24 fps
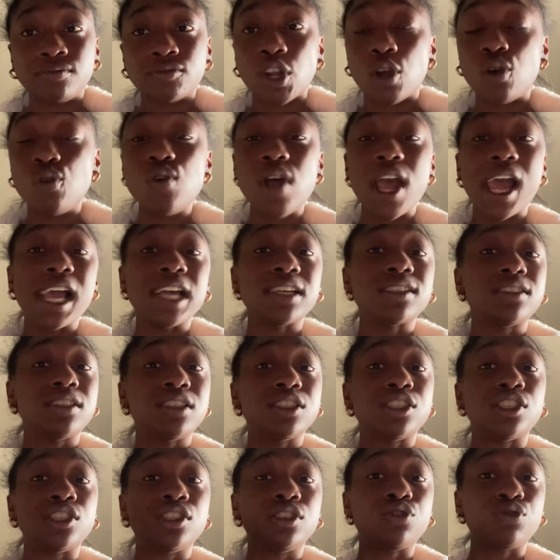Who has the
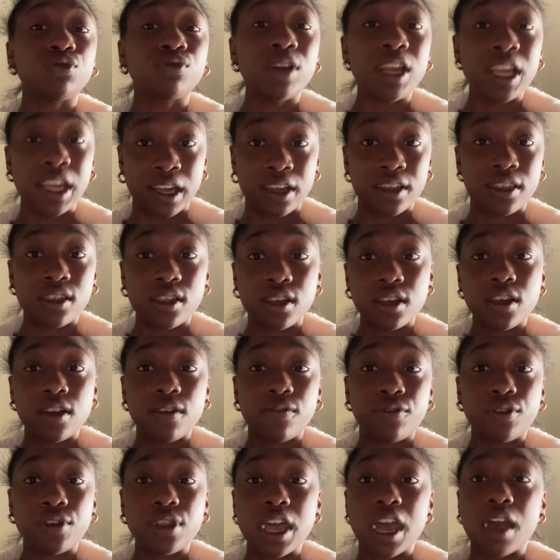strength
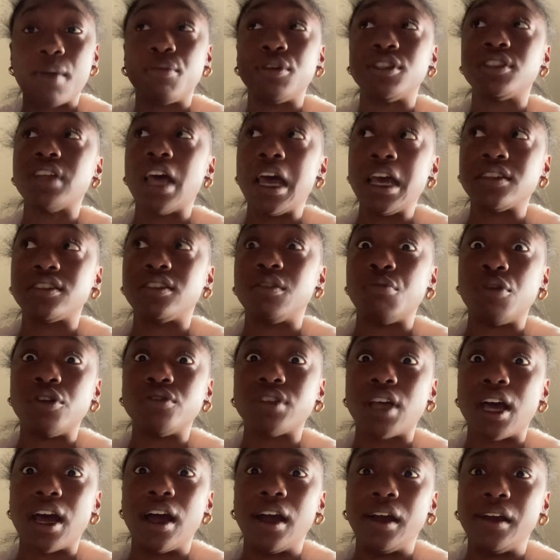for that besides the Most
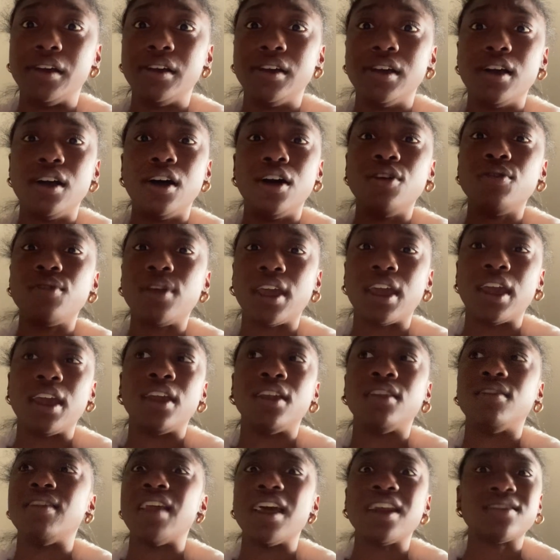High?
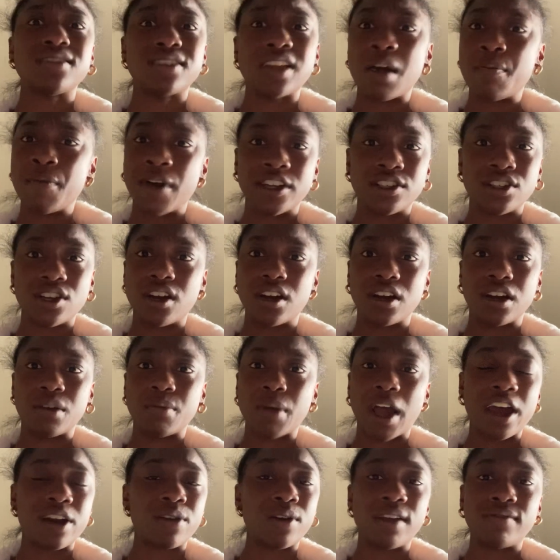Okay, that is not my job.
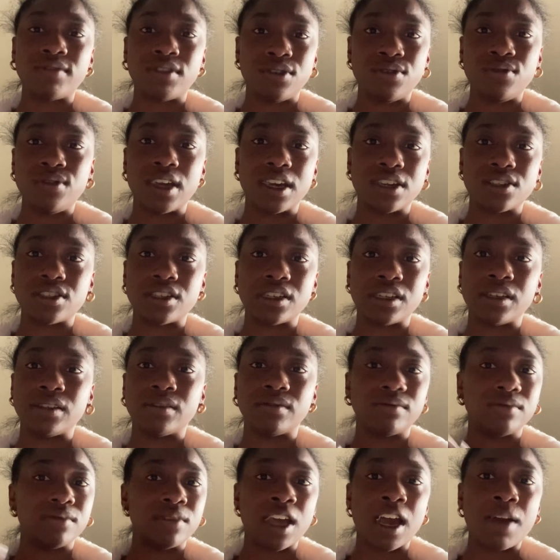I don't have to do that shit.
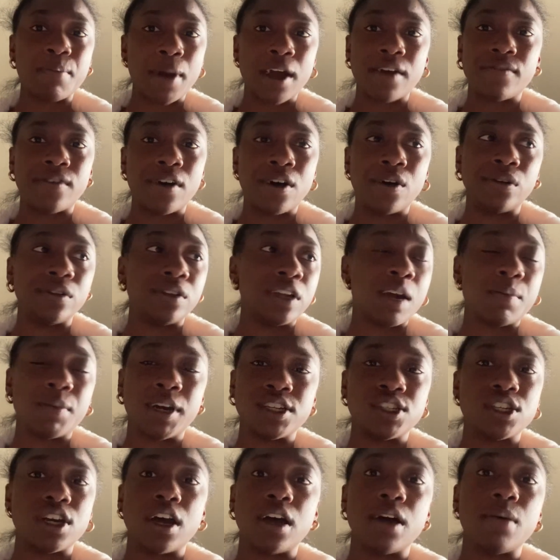Not my fault, not my
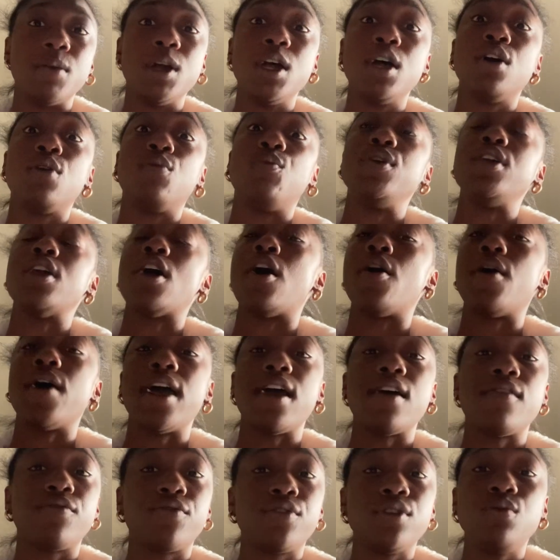job. We all
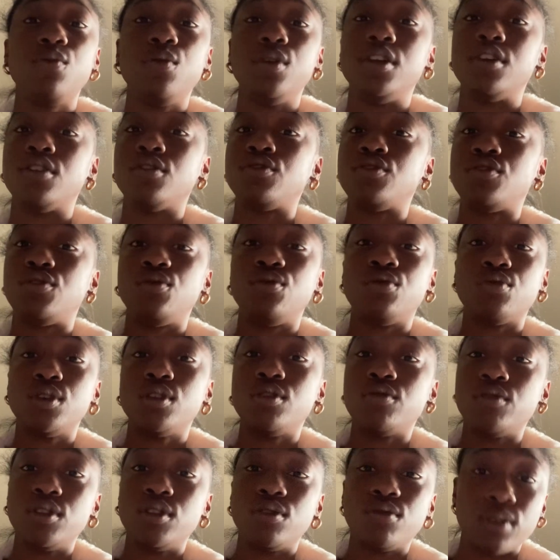have free will,
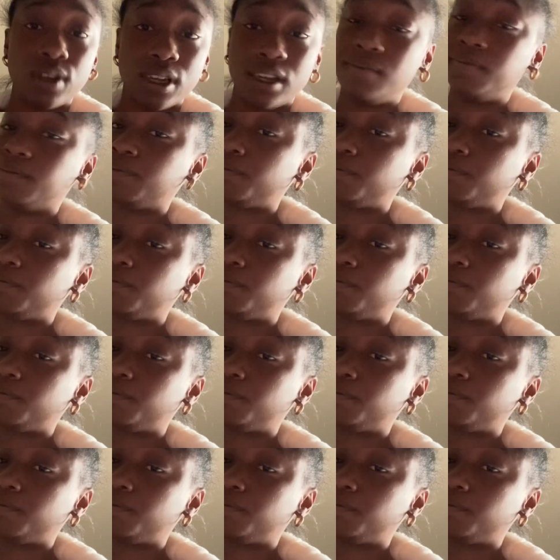2333.